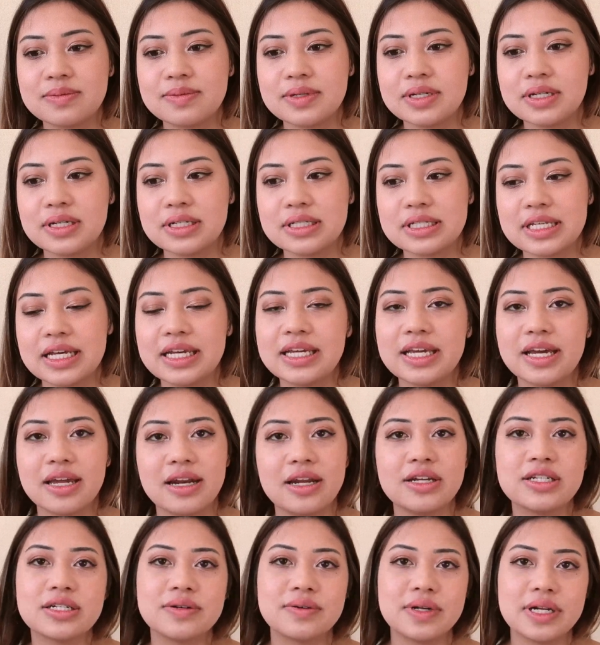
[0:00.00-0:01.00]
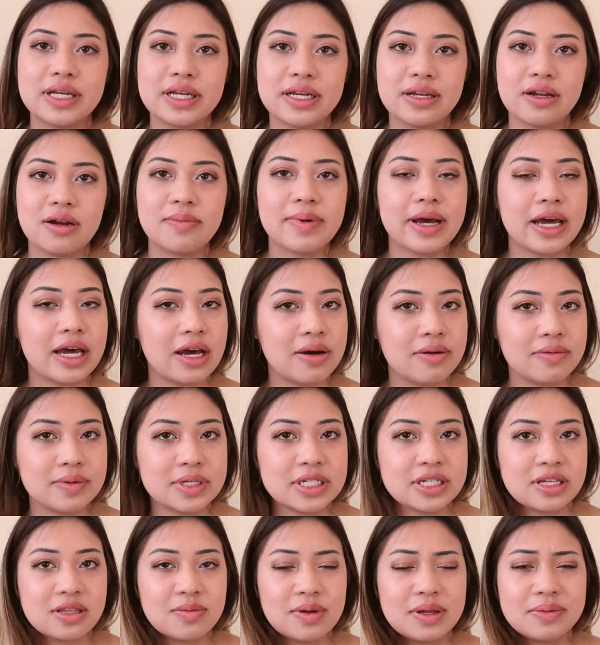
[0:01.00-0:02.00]
because, again, I don't want to hear about how
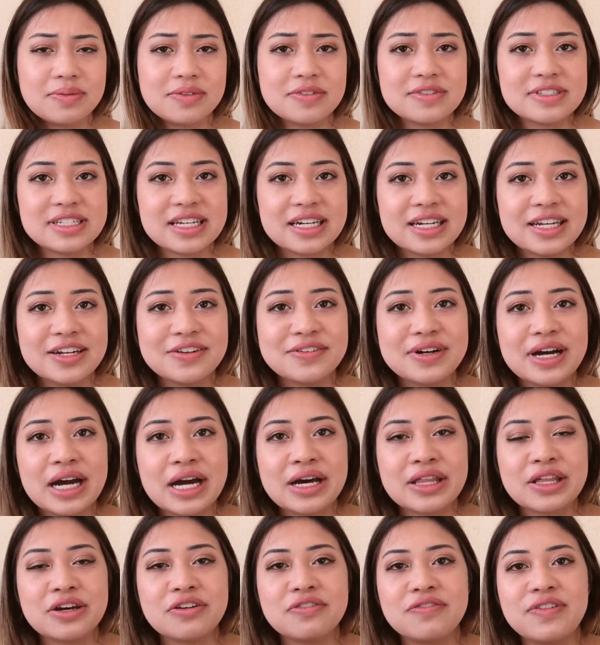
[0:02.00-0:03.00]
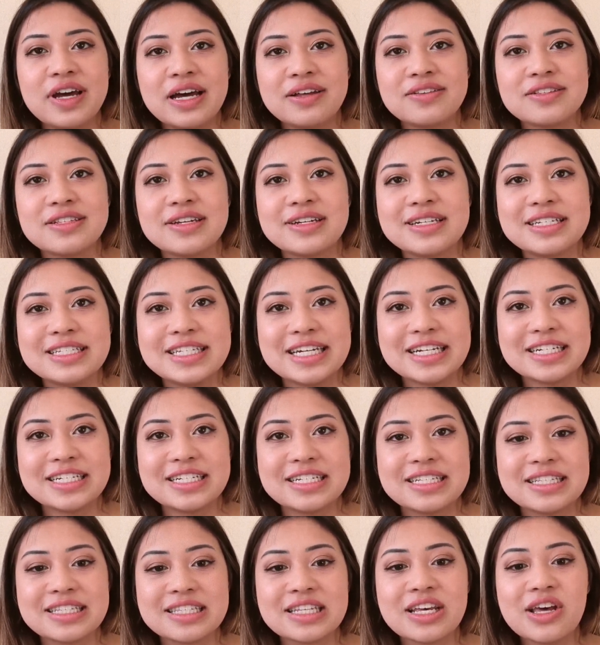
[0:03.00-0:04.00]
much other people studied or how they've found certain
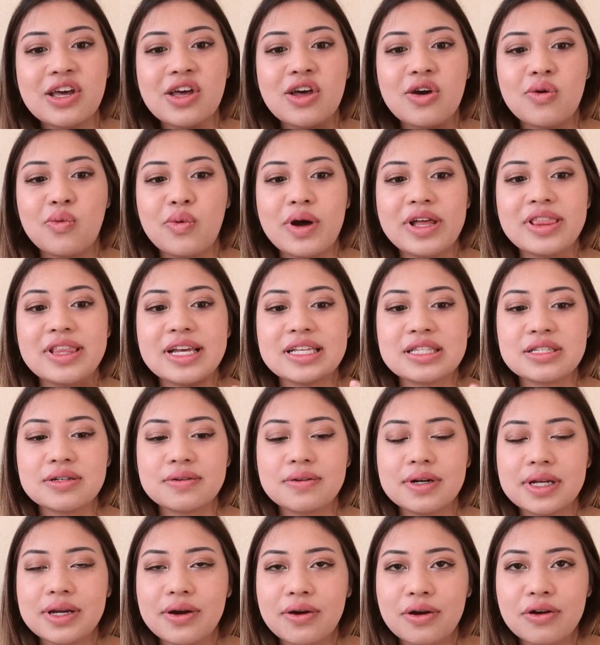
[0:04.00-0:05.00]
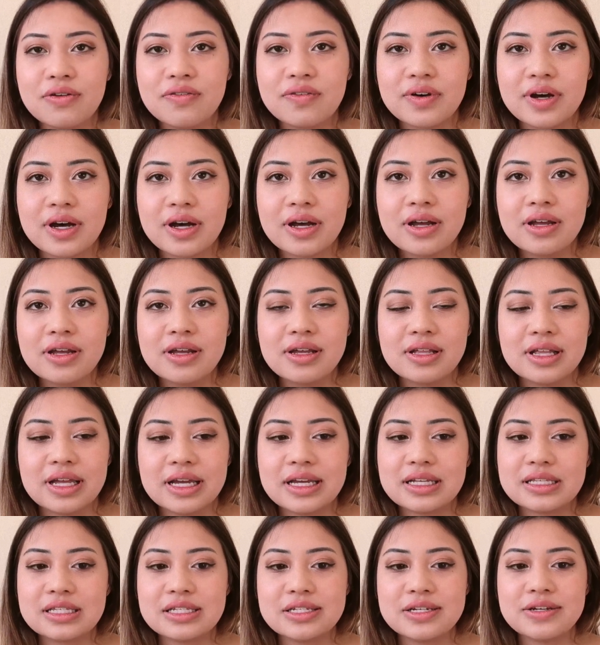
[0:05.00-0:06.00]
sections when that's already over.
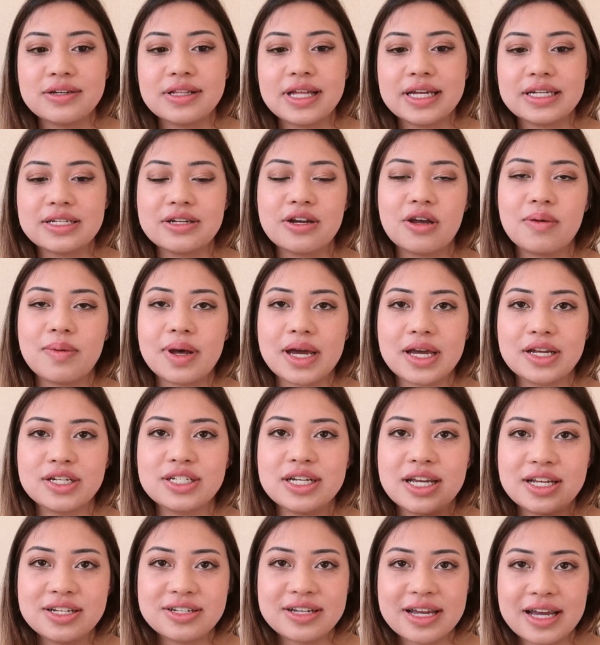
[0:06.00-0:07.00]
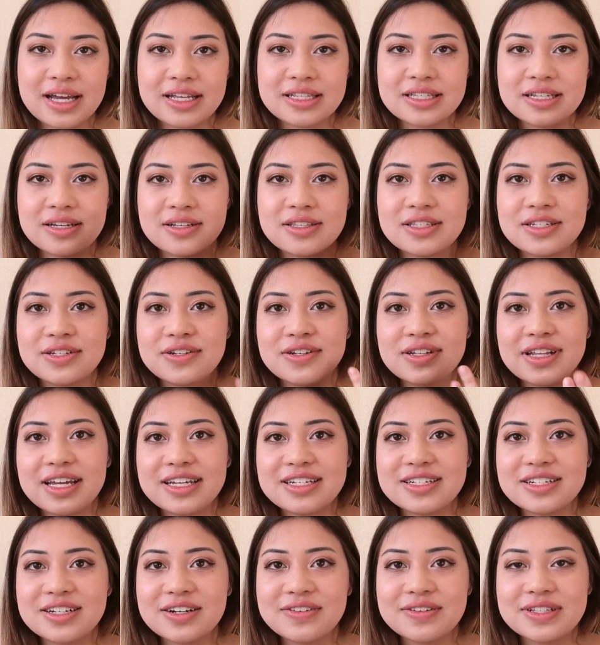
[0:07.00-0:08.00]
Like, it's too late to go back and change your answer, it's too
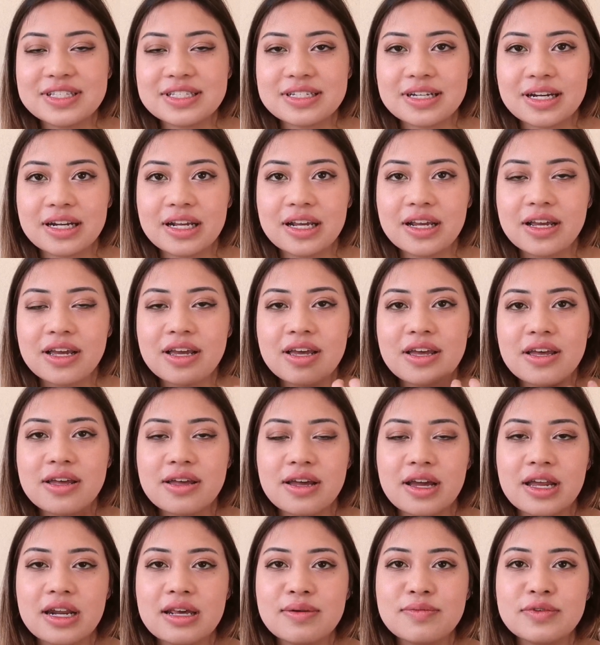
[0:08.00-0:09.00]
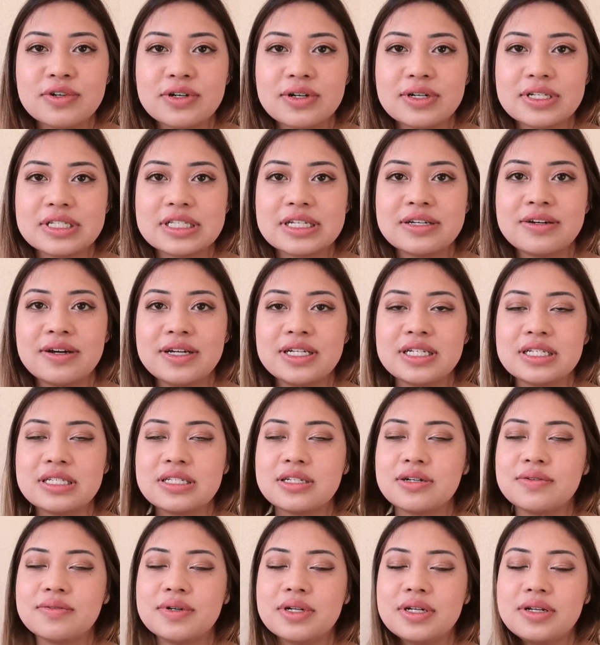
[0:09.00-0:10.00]
late to go and study anymore. So I just
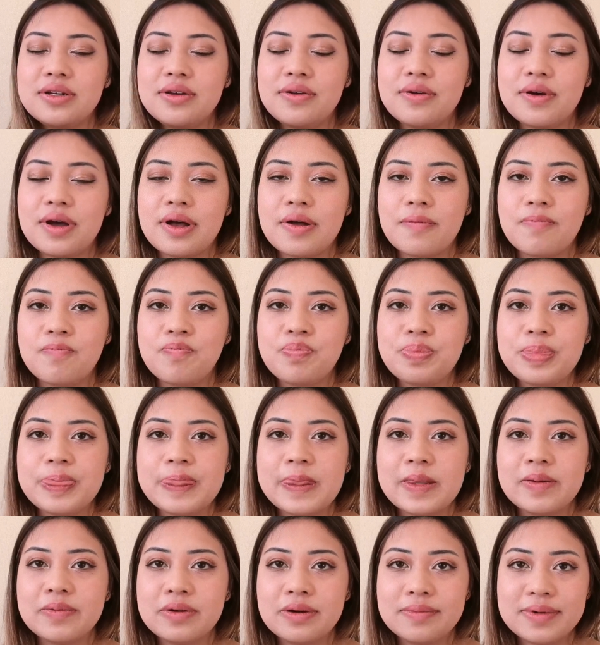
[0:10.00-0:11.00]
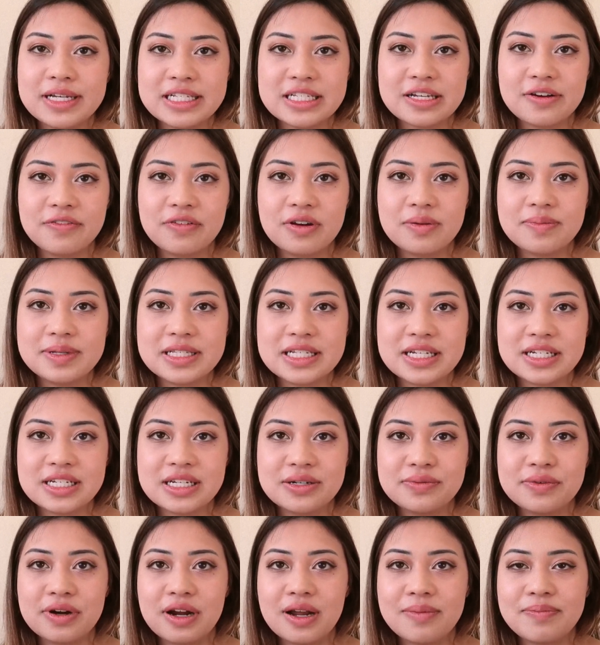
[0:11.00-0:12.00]
don't want to put myself in a
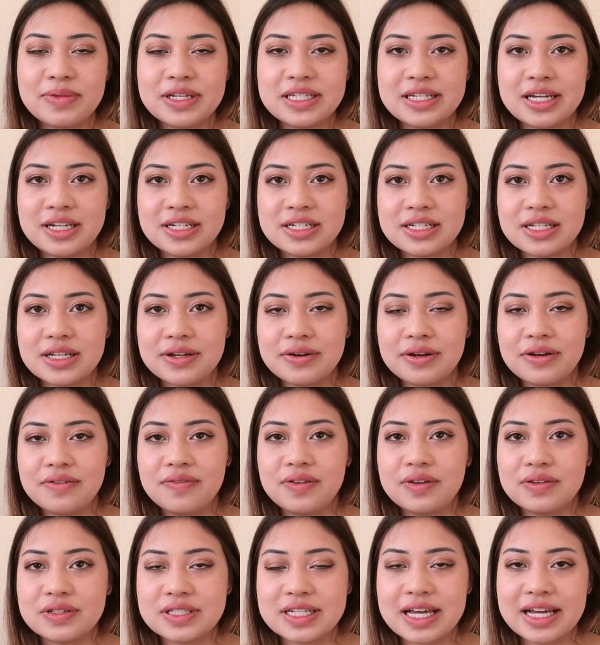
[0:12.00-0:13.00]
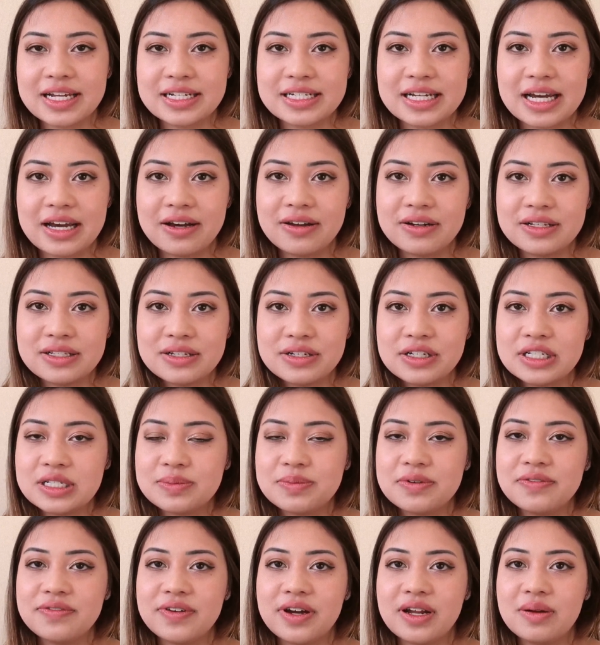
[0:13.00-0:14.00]
position where I'm potentially going to feel psyched out. So just
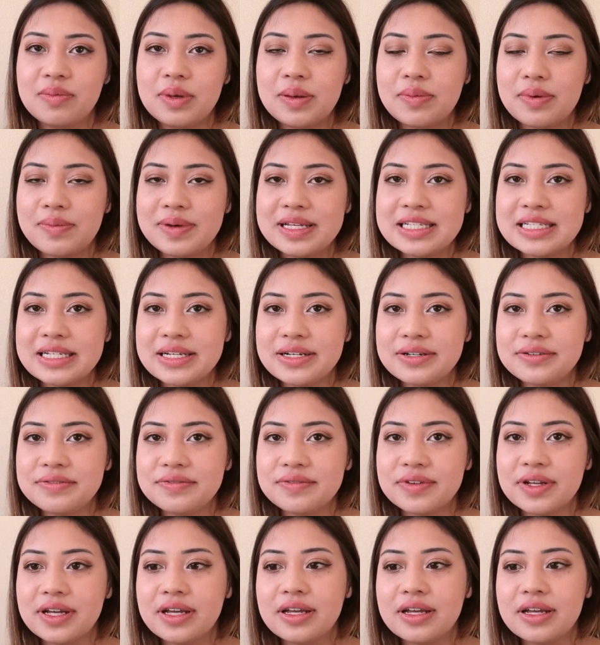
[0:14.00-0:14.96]
prefer to be by myself,